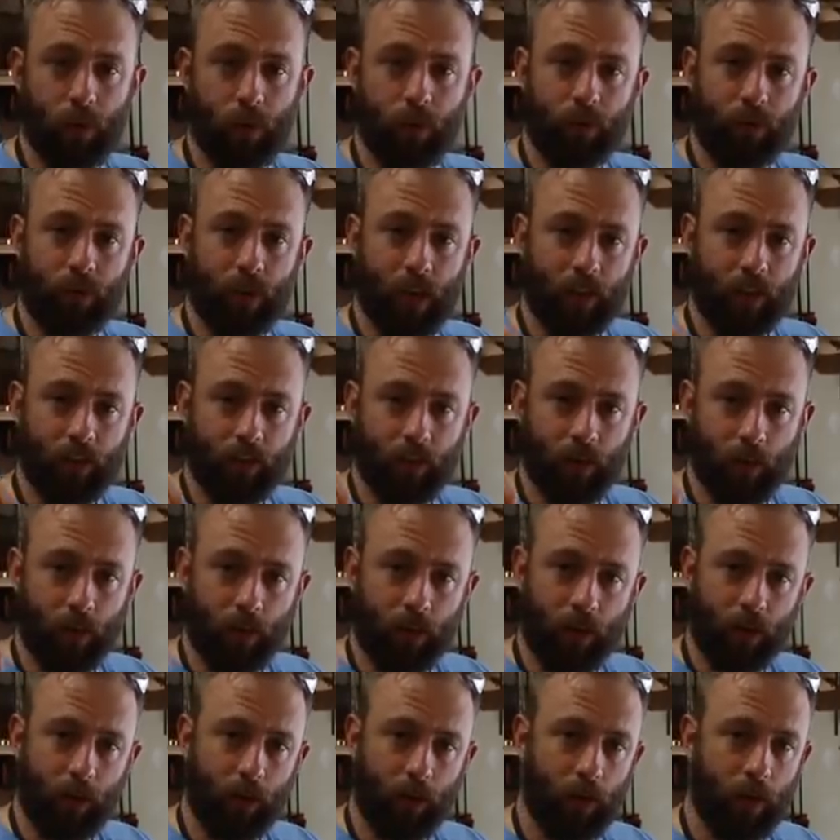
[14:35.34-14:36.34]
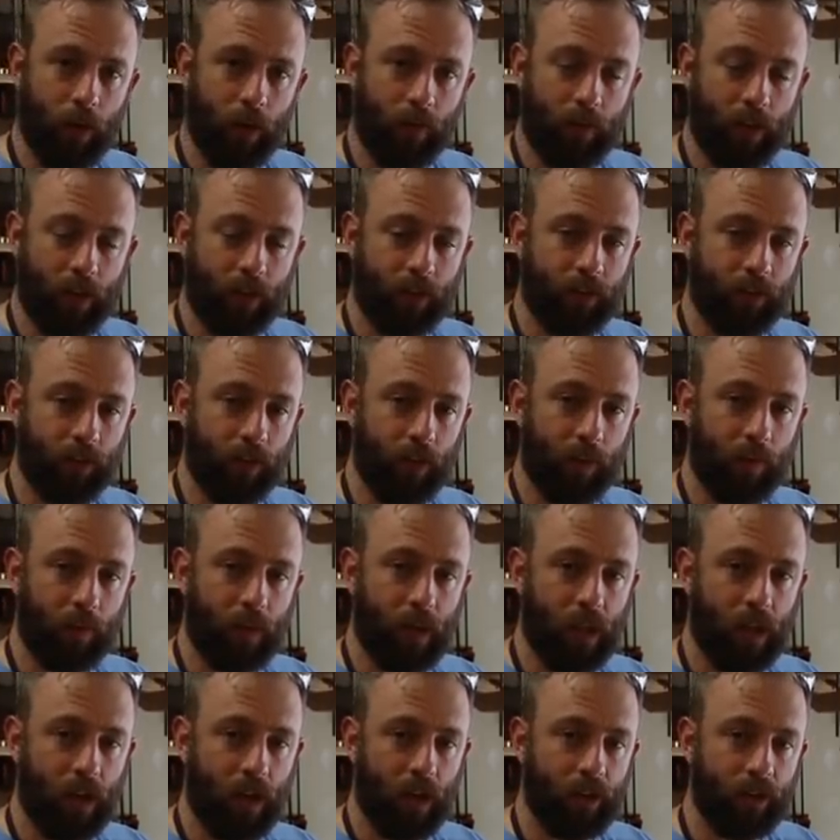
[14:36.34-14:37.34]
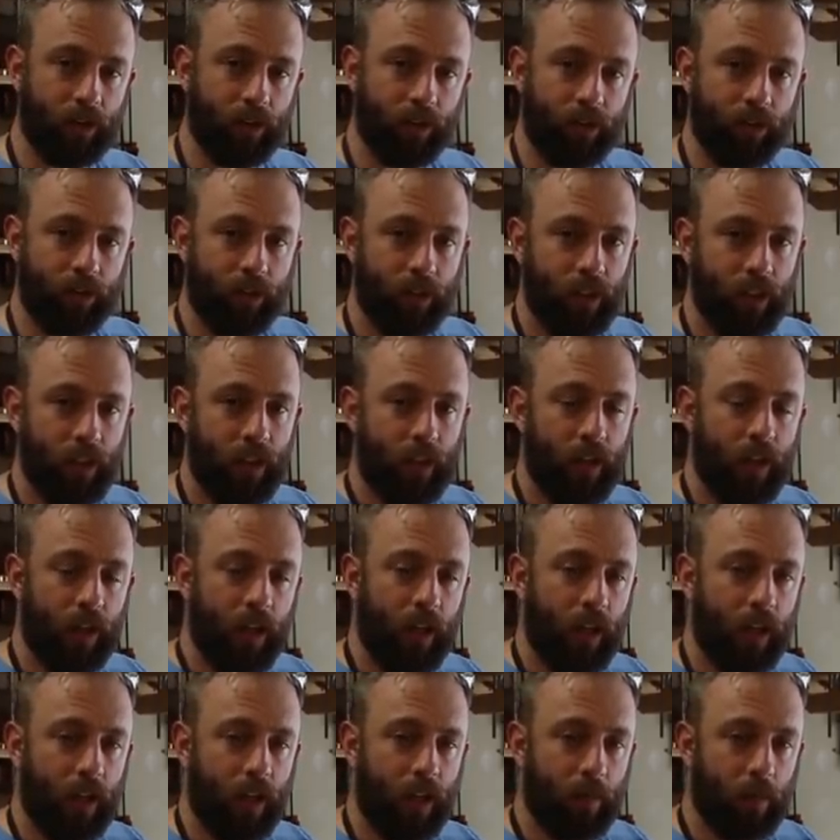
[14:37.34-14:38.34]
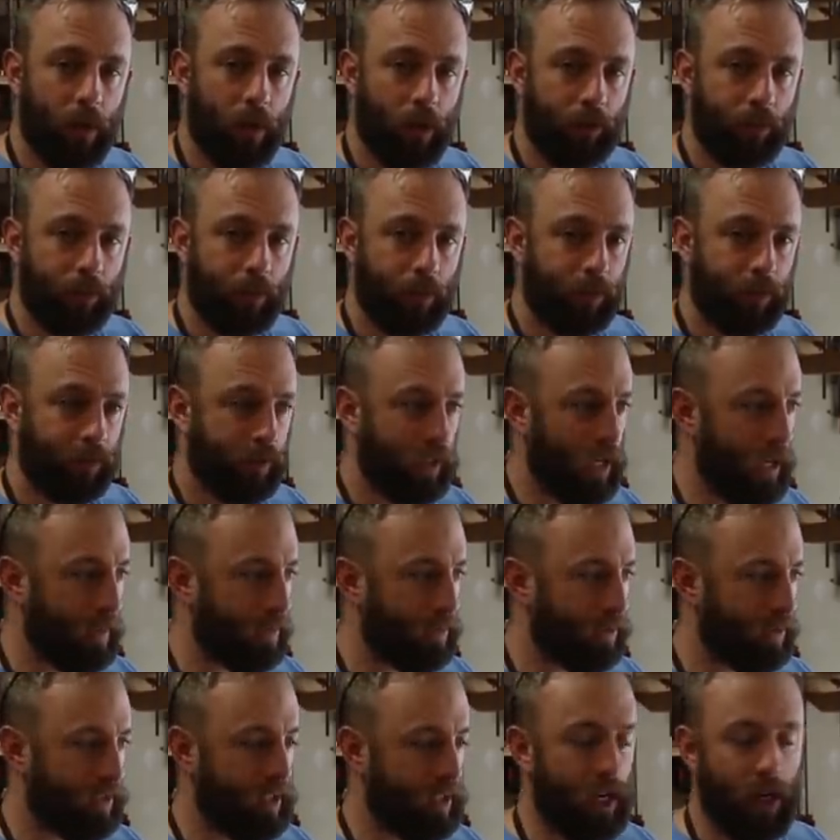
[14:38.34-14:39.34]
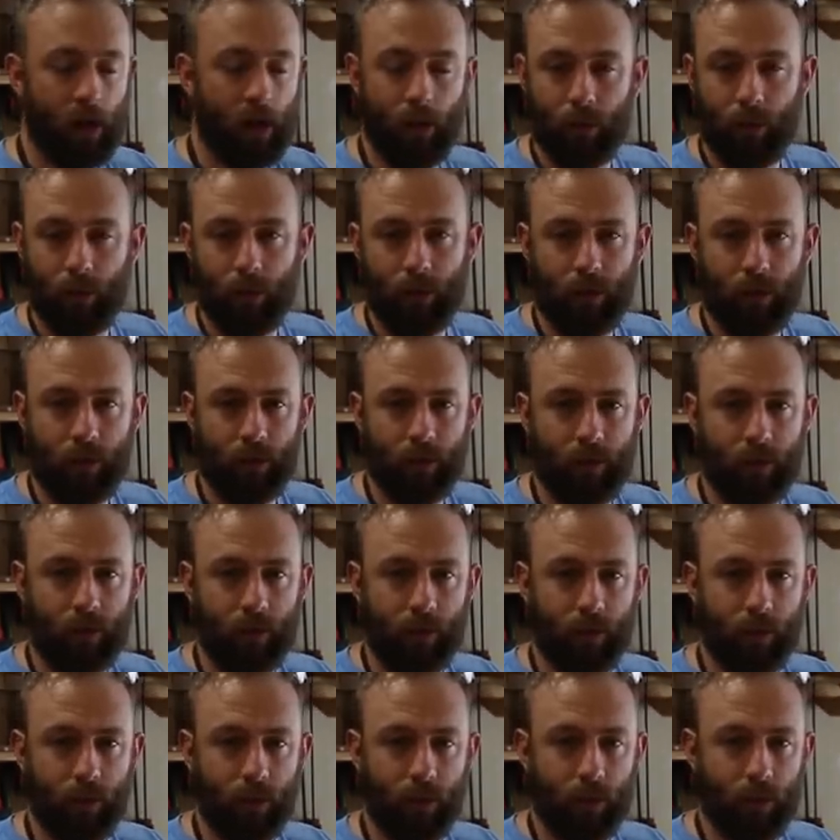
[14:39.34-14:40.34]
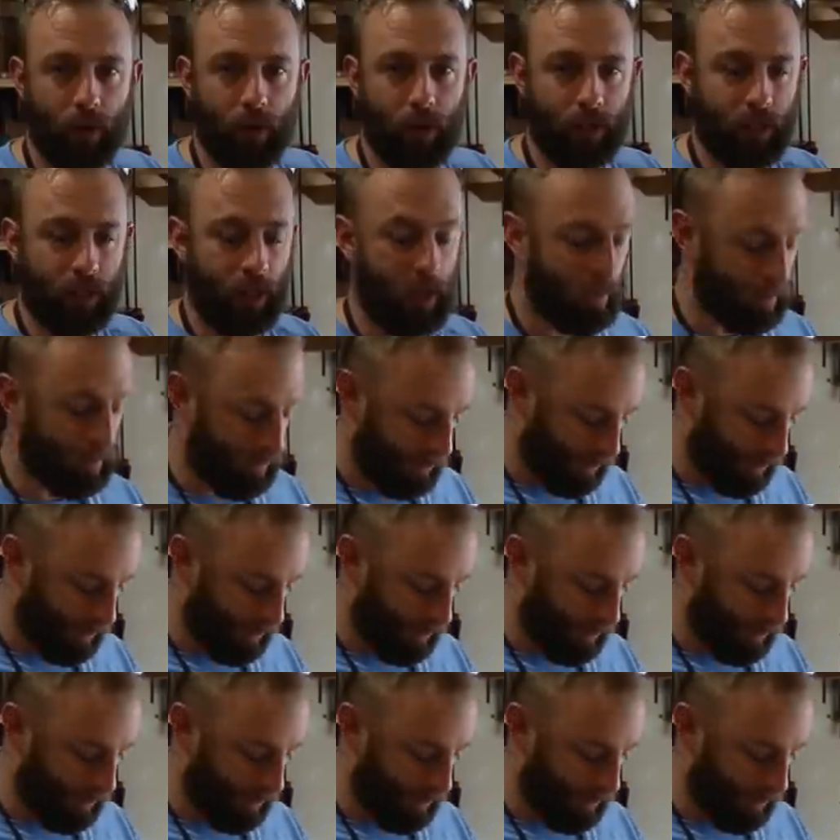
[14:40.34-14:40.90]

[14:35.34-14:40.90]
set so that it'll eventually plunge and multiple steps down to the right depth.